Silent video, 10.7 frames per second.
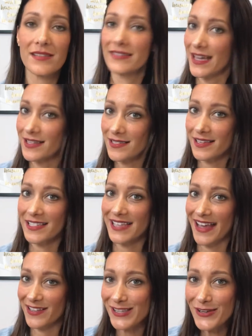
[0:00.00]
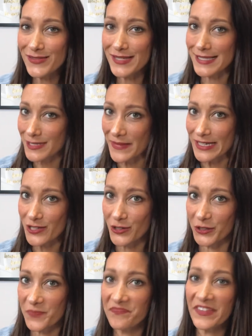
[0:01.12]
Yes, I say ourselves because it's me
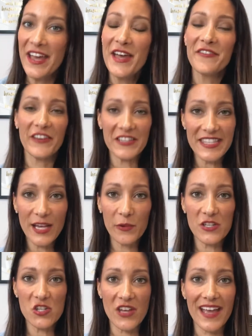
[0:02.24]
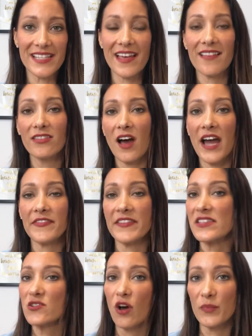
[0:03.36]
too. First thing I want to share is that life
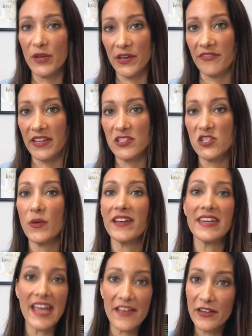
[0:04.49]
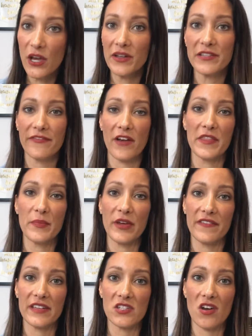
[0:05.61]
is not perfect. You are never going to find the
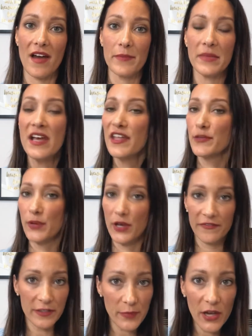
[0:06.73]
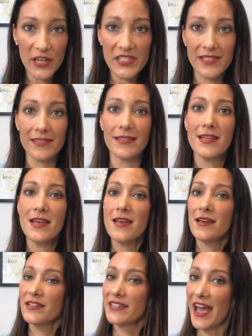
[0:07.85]
perfect time, the perfect person
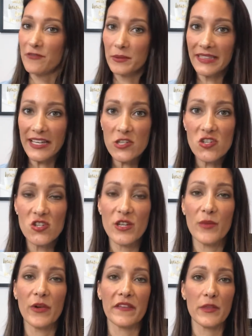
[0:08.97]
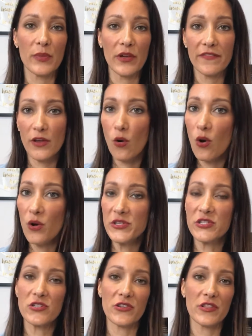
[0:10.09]
to have a relationship with, the perfect course
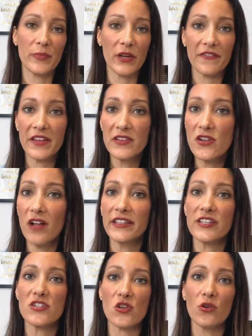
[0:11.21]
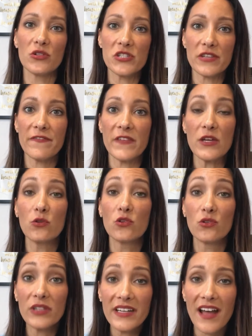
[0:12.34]
to do, the perfect knowledge, or to feel
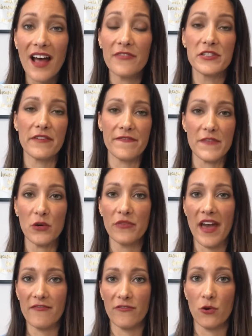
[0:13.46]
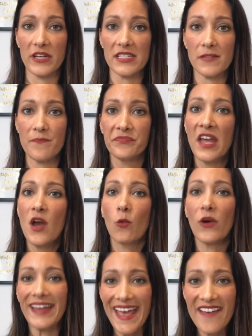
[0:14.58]
good enough to fill that void.
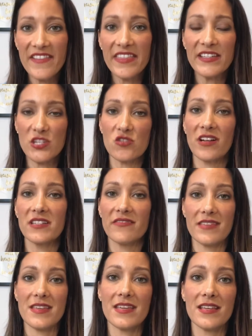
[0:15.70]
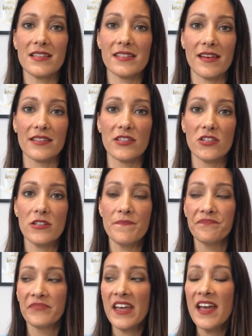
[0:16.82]
Whatever the destructive thinking is telling you,
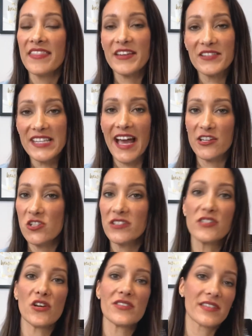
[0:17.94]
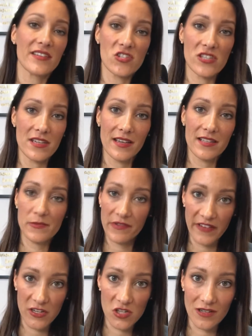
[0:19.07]
there is actually no such thing as
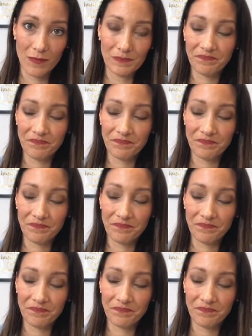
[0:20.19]
perfection.